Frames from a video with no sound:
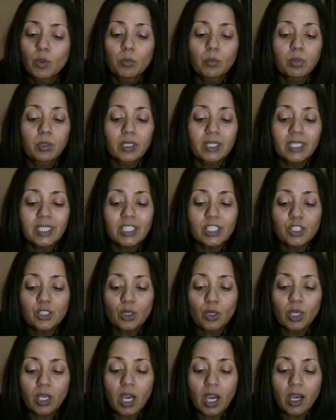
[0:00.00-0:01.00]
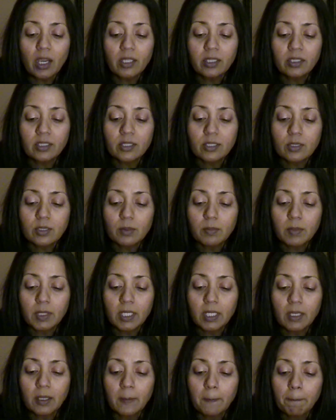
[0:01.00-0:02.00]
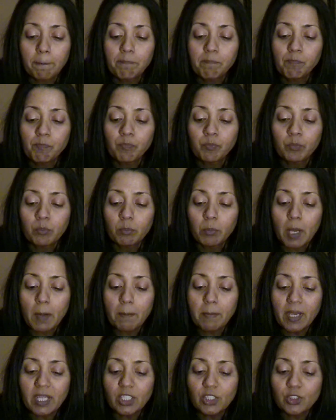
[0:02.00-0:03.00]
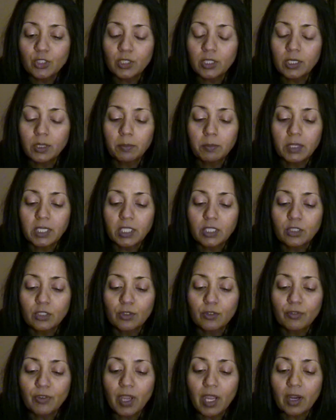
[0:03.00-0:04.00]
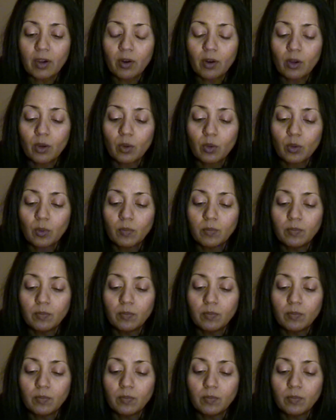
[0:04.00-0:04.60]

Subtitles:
Please show kindness to me by mentioning me to Pharaoh.